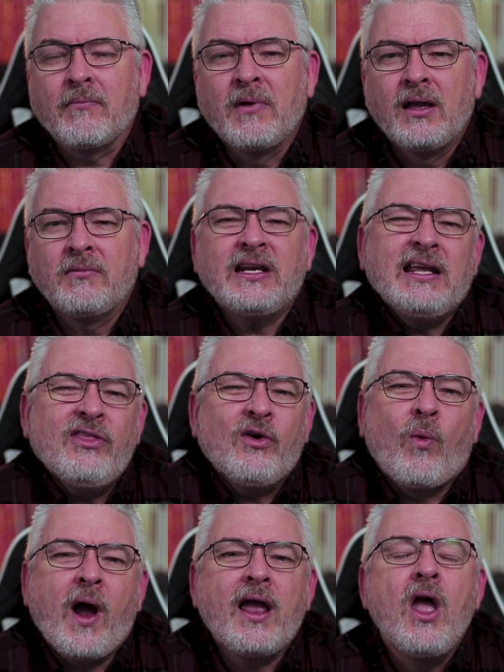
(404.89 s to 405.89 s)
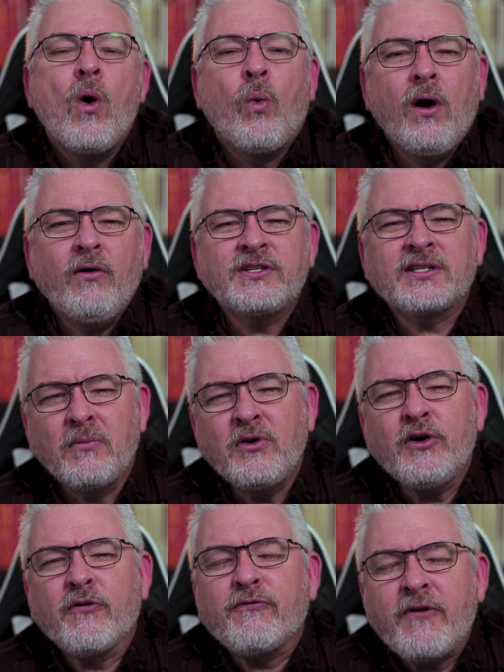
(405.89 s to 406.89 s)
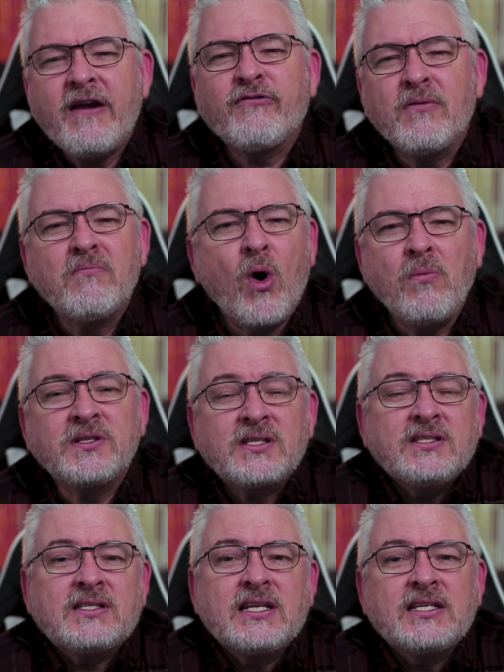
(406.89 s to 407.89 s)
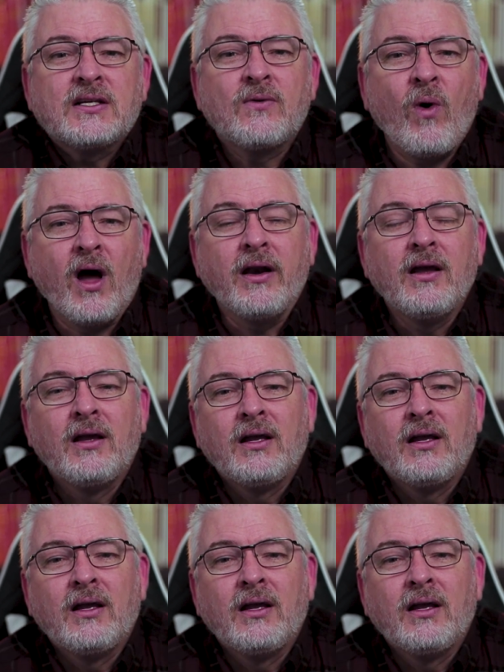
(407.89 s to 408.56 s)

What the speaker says: I mean, either way, what were some of your favorite moments in season 1?